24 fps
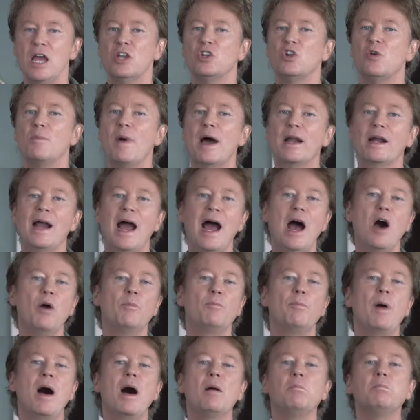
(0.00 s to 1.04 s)
no matter how
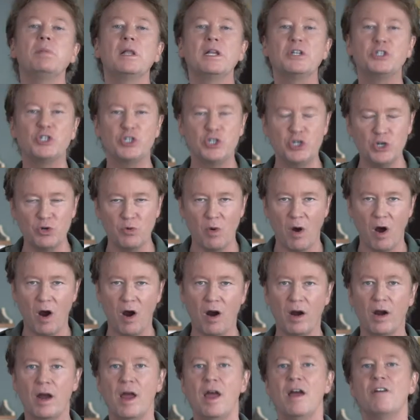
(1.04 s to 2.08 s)
published you
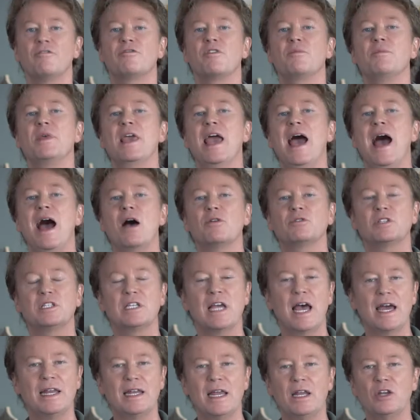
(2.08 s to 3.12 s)
are from the
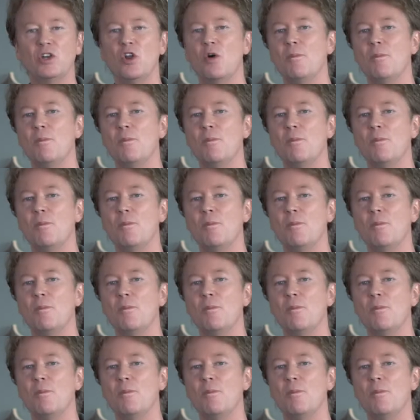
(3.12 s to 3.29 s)
outside in,